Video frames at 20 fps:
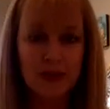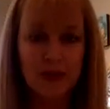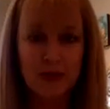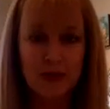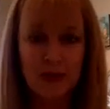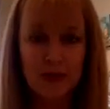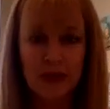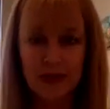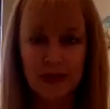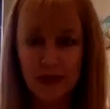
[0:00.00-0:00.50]
me
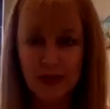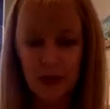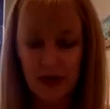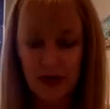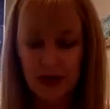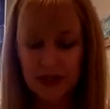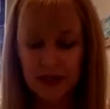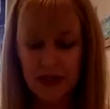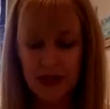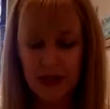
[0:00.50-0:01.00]
this
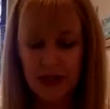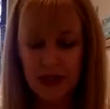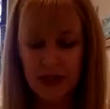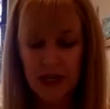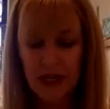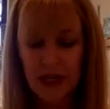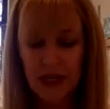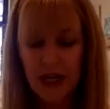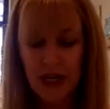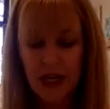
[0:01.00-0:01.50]
awareness.
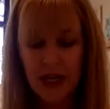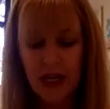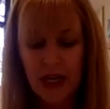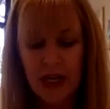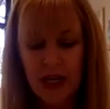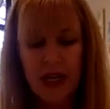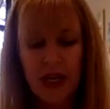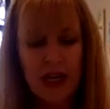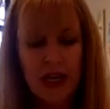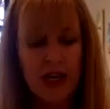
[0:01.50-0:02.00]

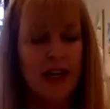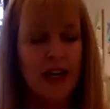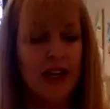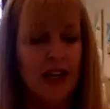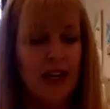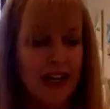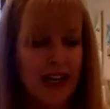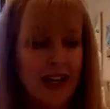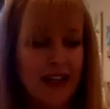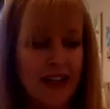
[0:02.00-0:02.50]

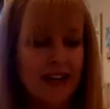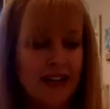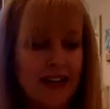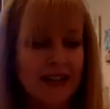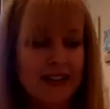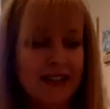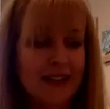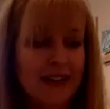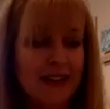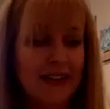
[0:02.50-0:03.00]

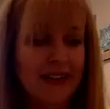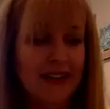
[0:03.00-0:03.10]
And